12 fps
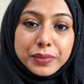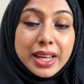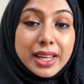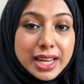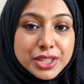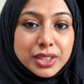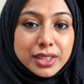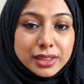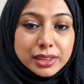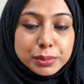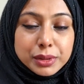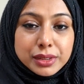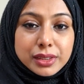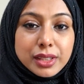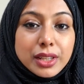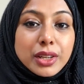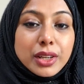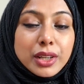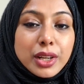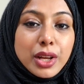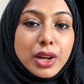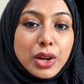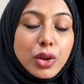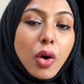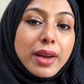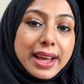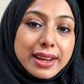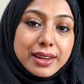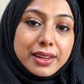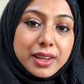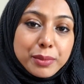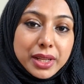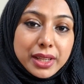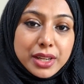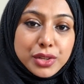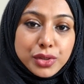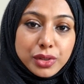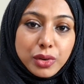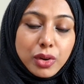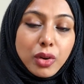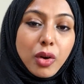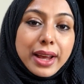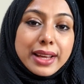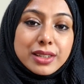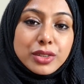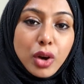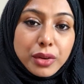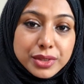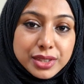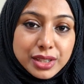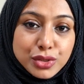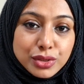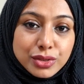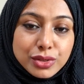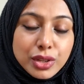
engaging the other person in a long ended communication or long ended conversations.